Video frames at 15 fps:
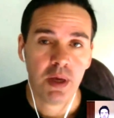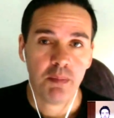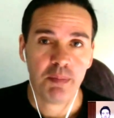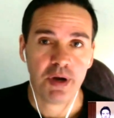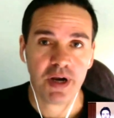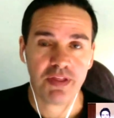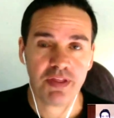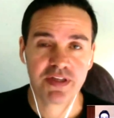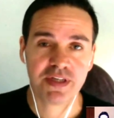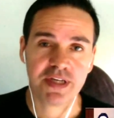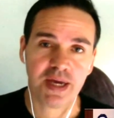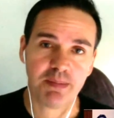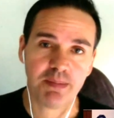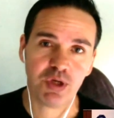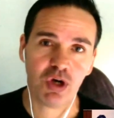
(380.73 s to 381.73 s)
But at the
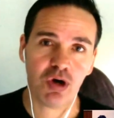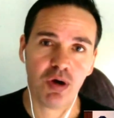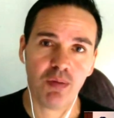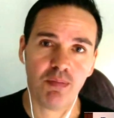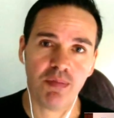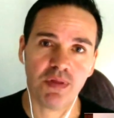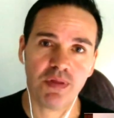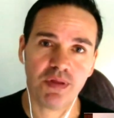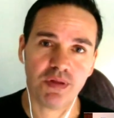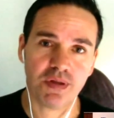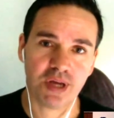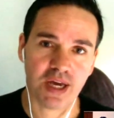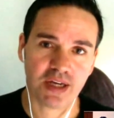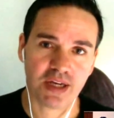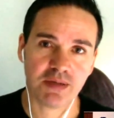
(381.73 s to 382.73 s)
same time, the
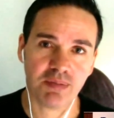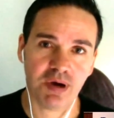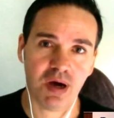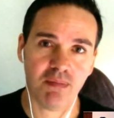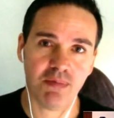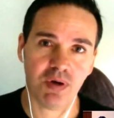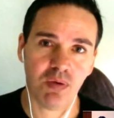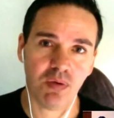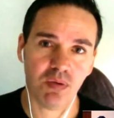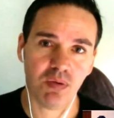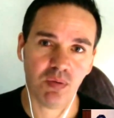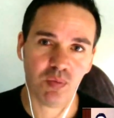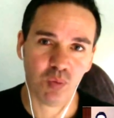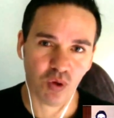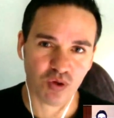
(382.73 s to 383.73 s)
tax department
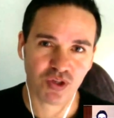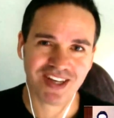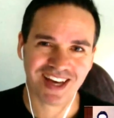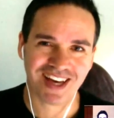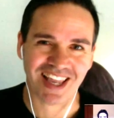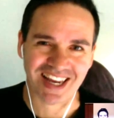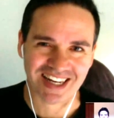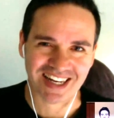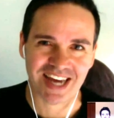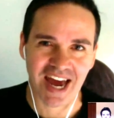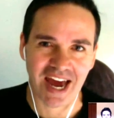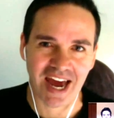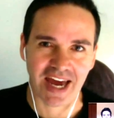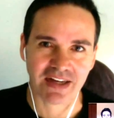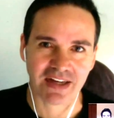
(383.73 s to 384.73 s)
wants to collect
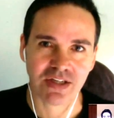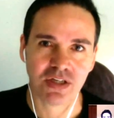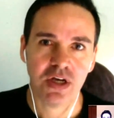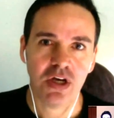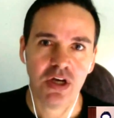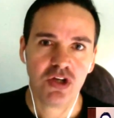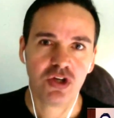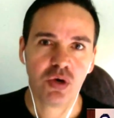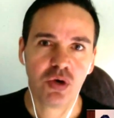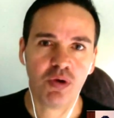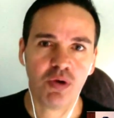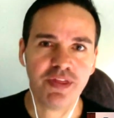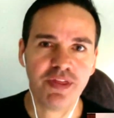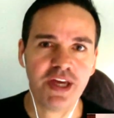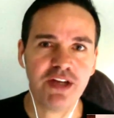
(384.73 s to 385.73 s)
tax. So
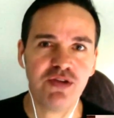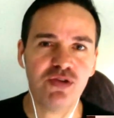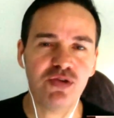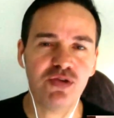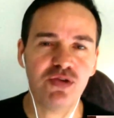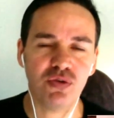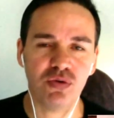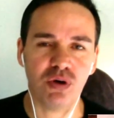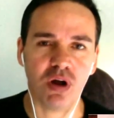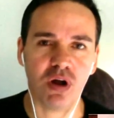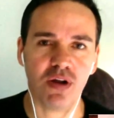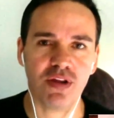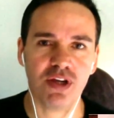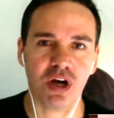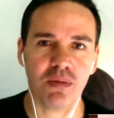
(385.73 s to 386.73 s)
what they do a
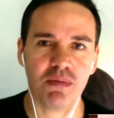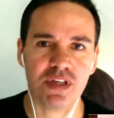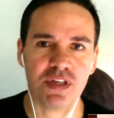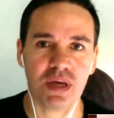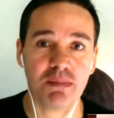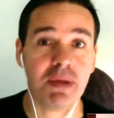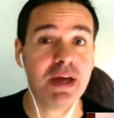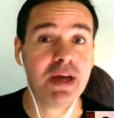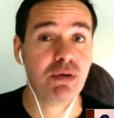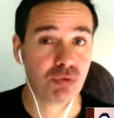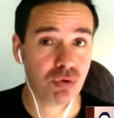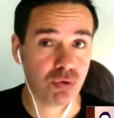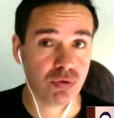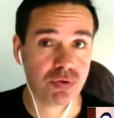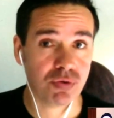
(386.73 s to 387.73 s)
lot of the time is they make
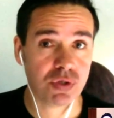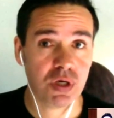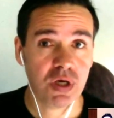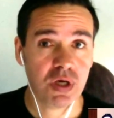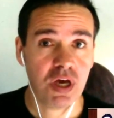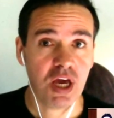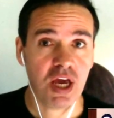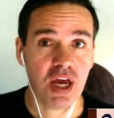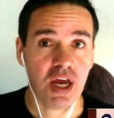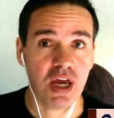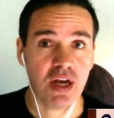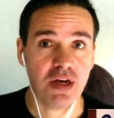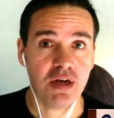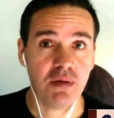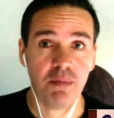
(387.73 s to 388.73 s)
rules,
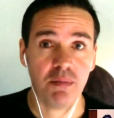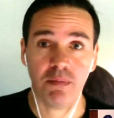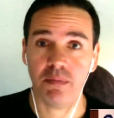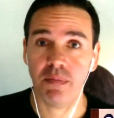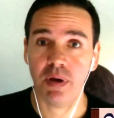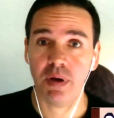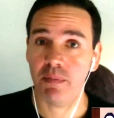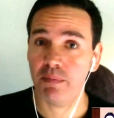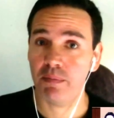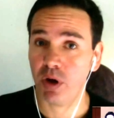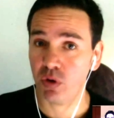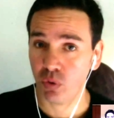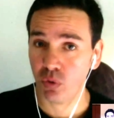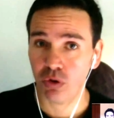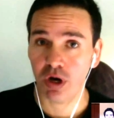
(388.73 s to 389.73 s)
and by
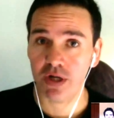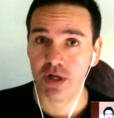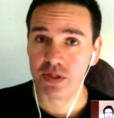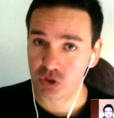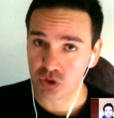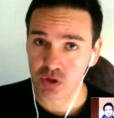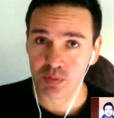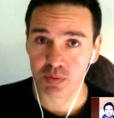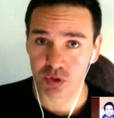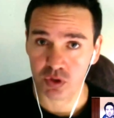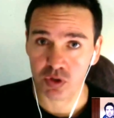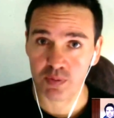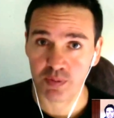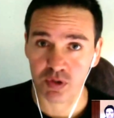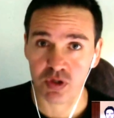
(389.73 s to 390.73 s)
all rights
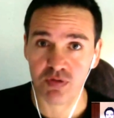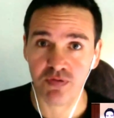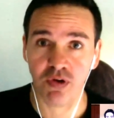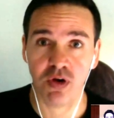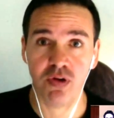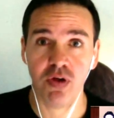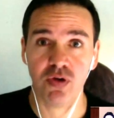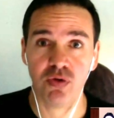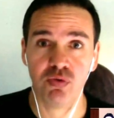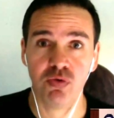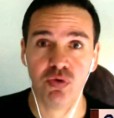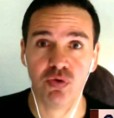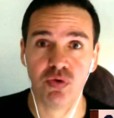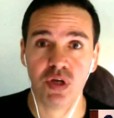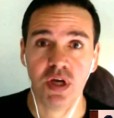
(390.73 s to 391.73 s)
you're supposed to follow those
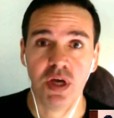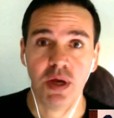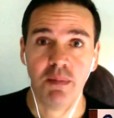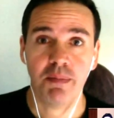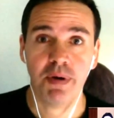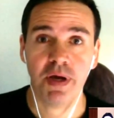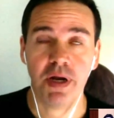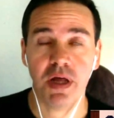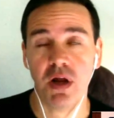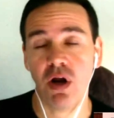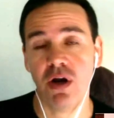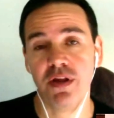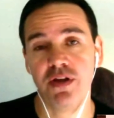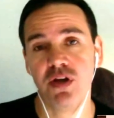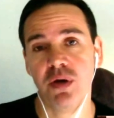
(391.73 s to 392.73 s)
rules, but a
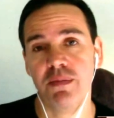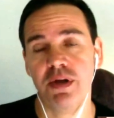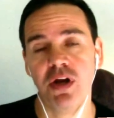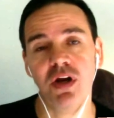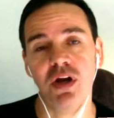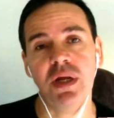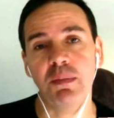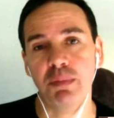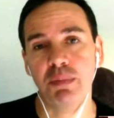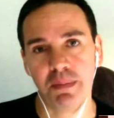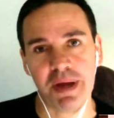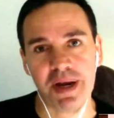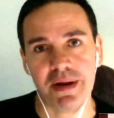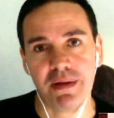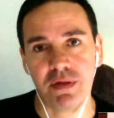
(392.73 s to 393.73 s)
lot of the time they don't
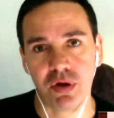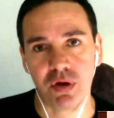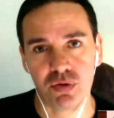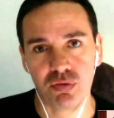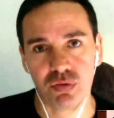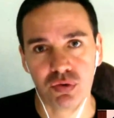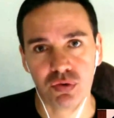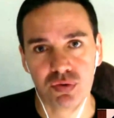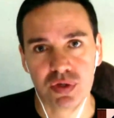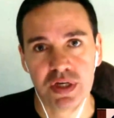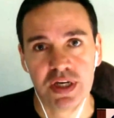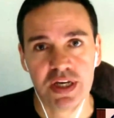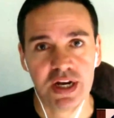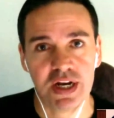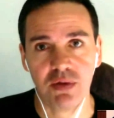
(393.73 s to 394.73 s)
implement those rules.
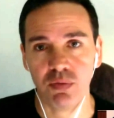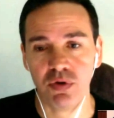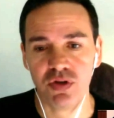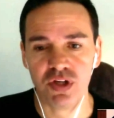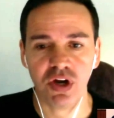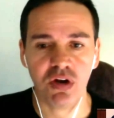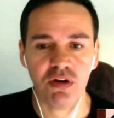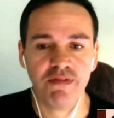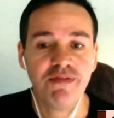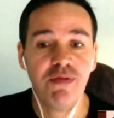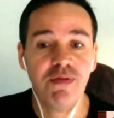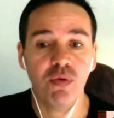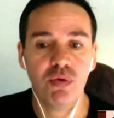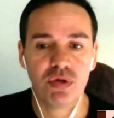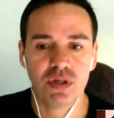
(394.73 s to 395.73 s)
In other words, they don't
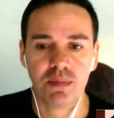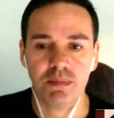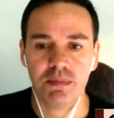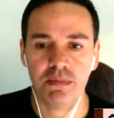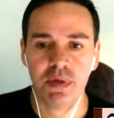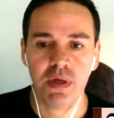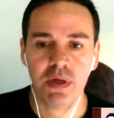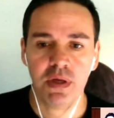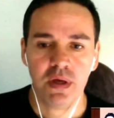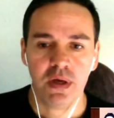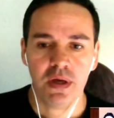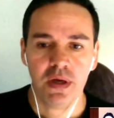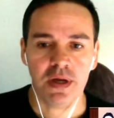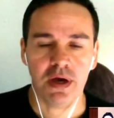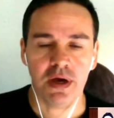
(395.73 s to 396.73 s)
enforce them.
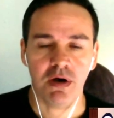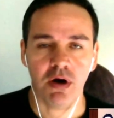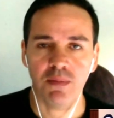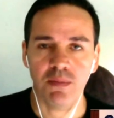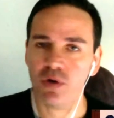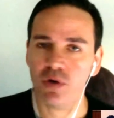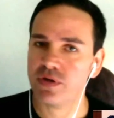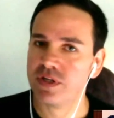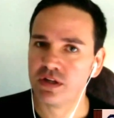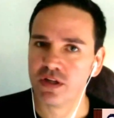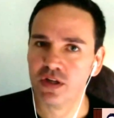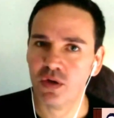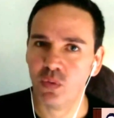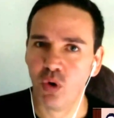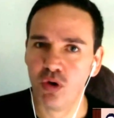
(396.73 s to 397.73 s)
Now, I'm not
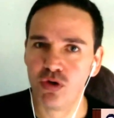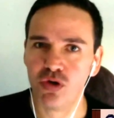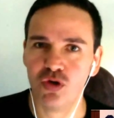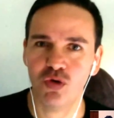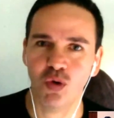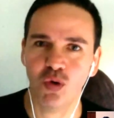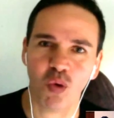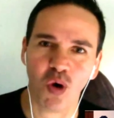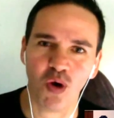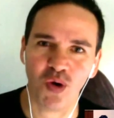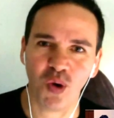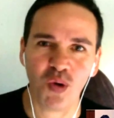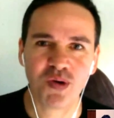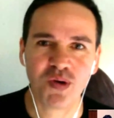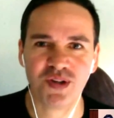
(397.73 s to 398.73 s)
telling you what to do or what
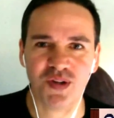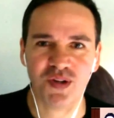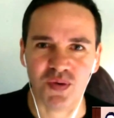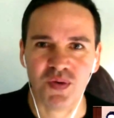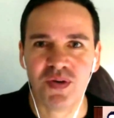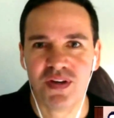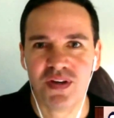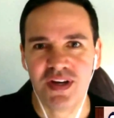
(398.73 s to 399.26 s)
not to do.